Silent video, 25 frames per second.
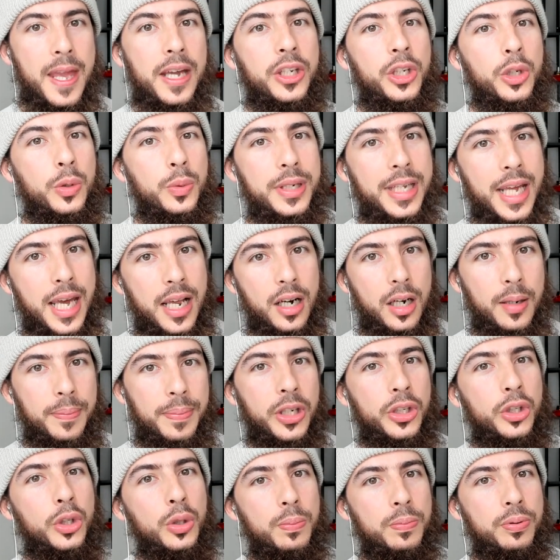You get
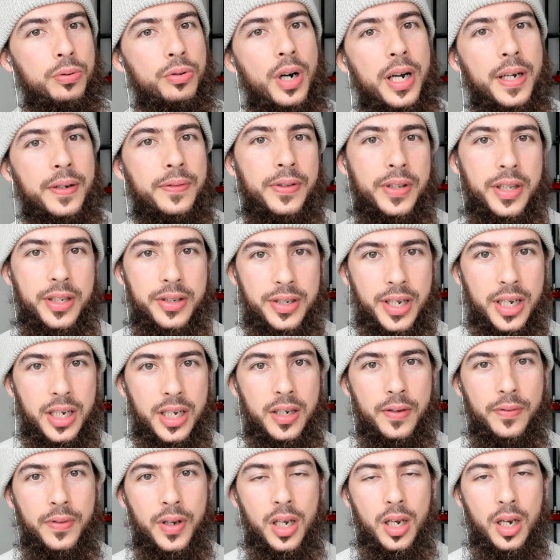up and you pray for the
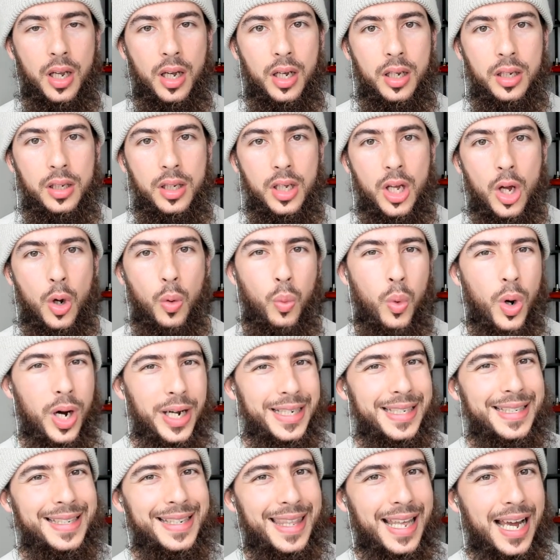sake of Allah. What
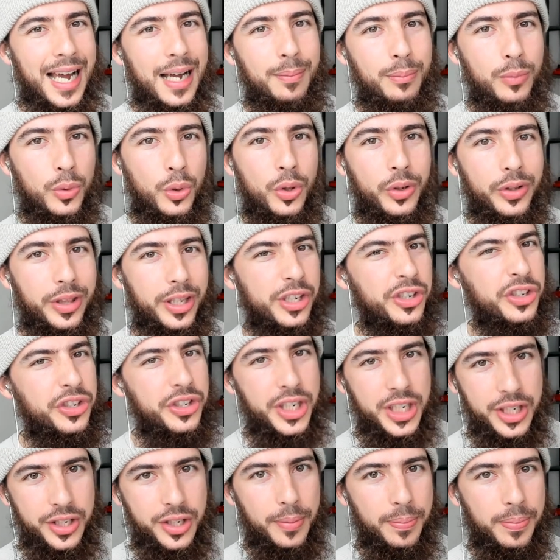is that more than
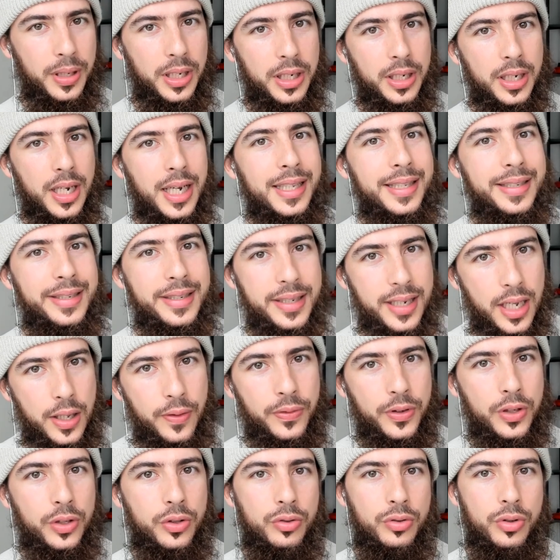discipline and
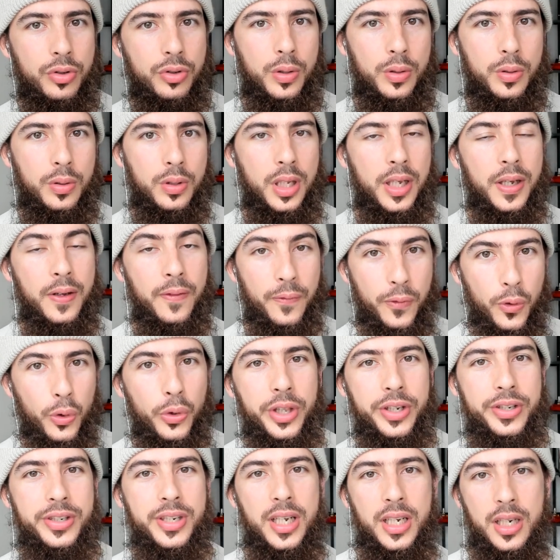self-control for
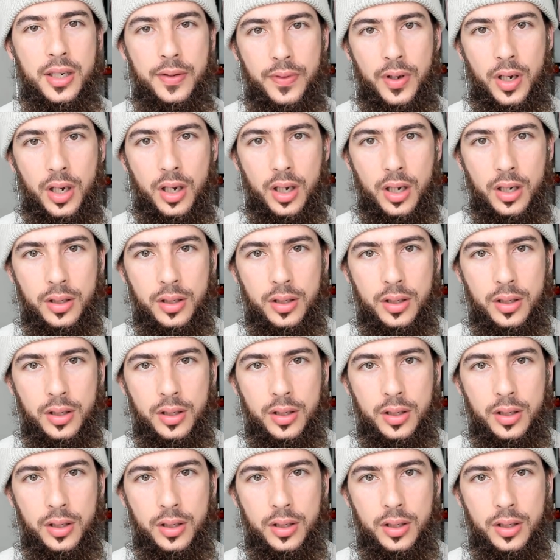the sake of Allah?